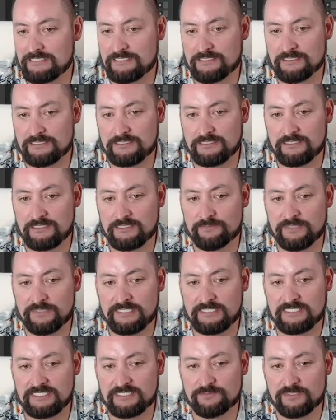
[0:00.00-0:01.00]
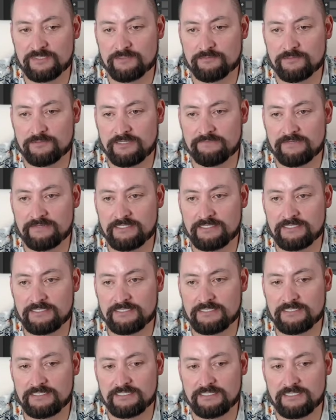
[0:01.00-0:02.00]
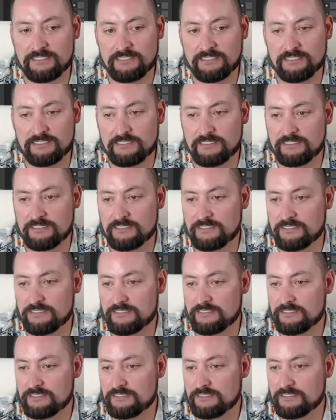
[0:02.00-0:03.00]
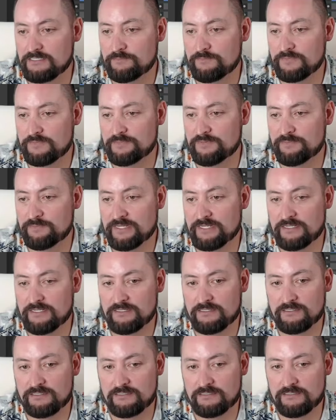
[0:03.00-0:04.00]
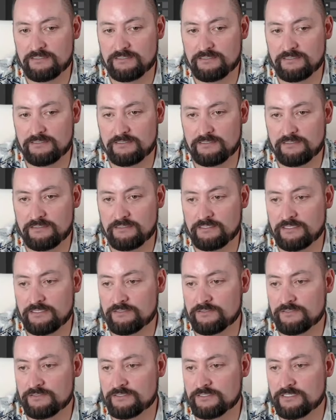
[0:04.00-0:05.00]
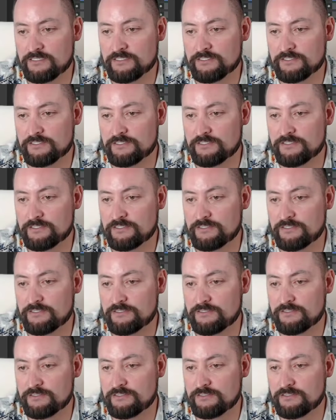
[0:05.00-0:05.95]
and I'm gonna eliminate some of the roughness. Maybe make it a little darker.